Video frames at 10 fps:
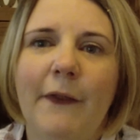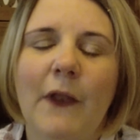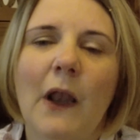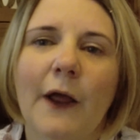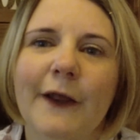
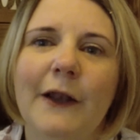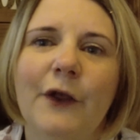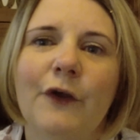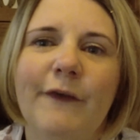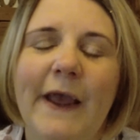The
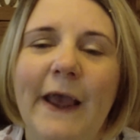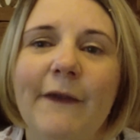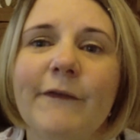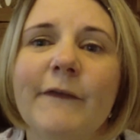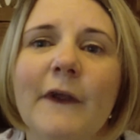likelihood is
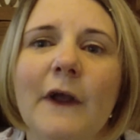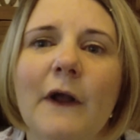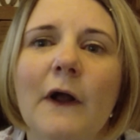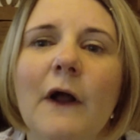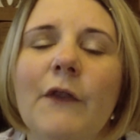
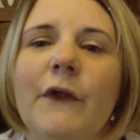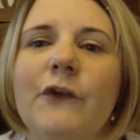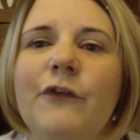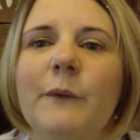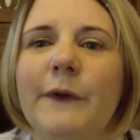that
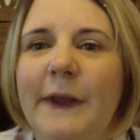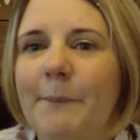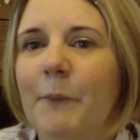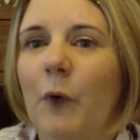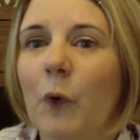she will need
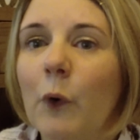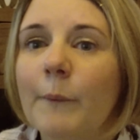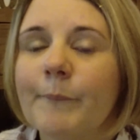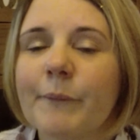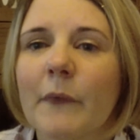more
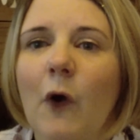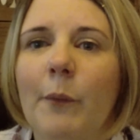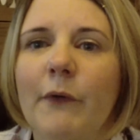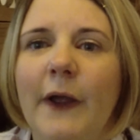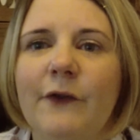
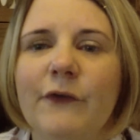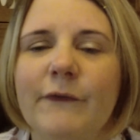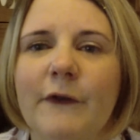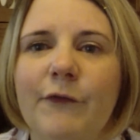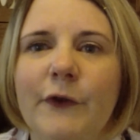operations
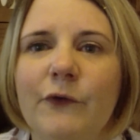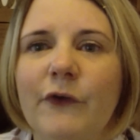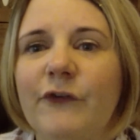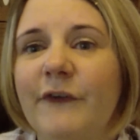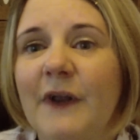in the future.
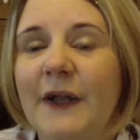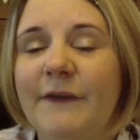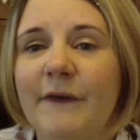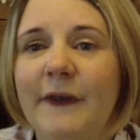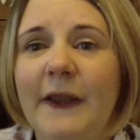She's likely
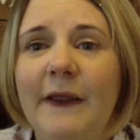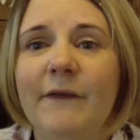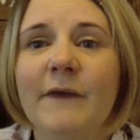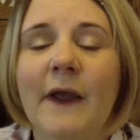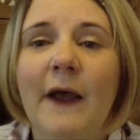to need
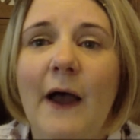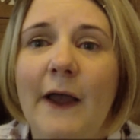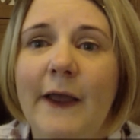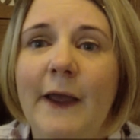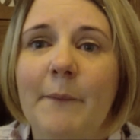a
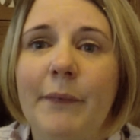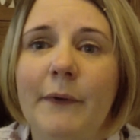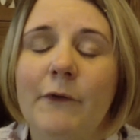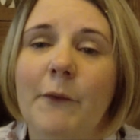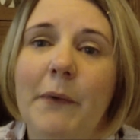hip
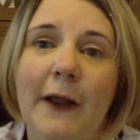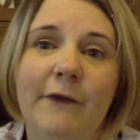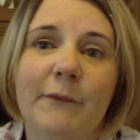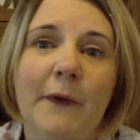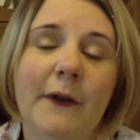
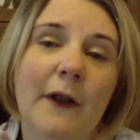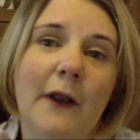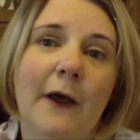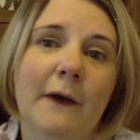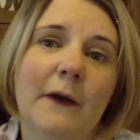replacement at
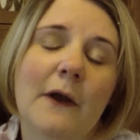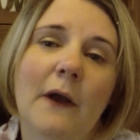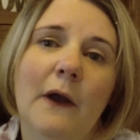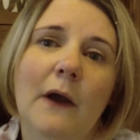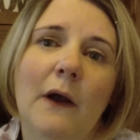a
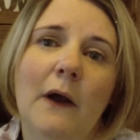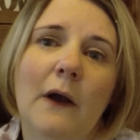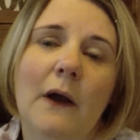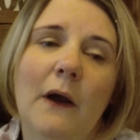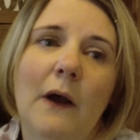
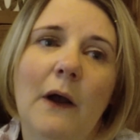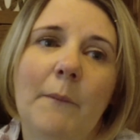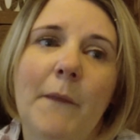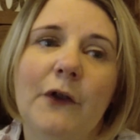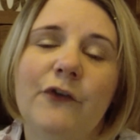
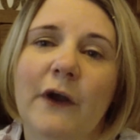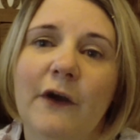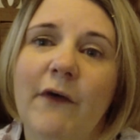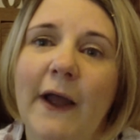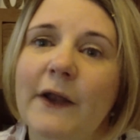much
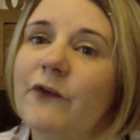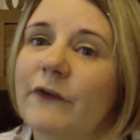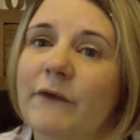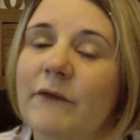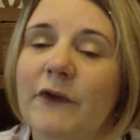younger age
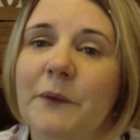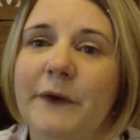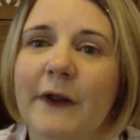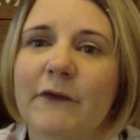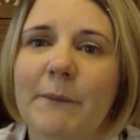than you would
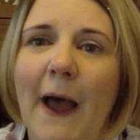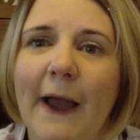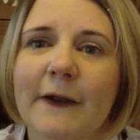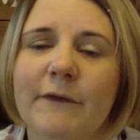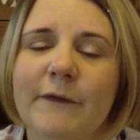
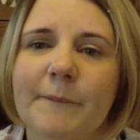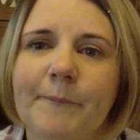expect.